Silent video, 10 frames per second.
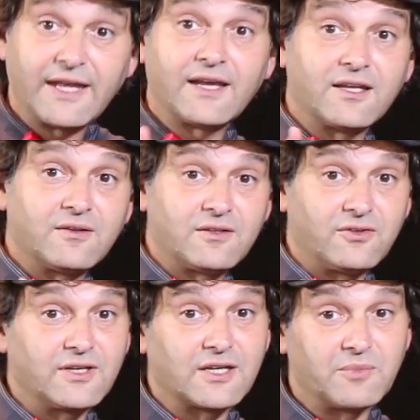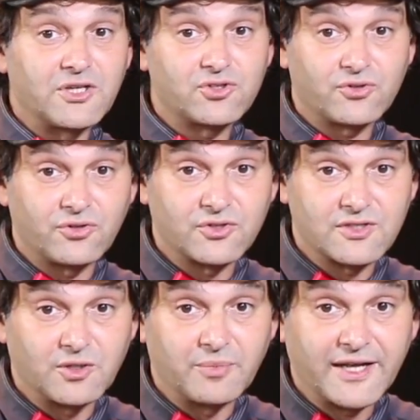and you got to make sure you're
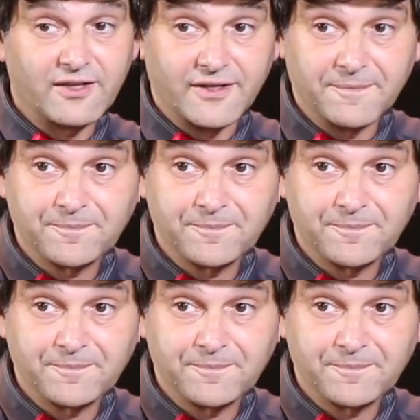still pedaling.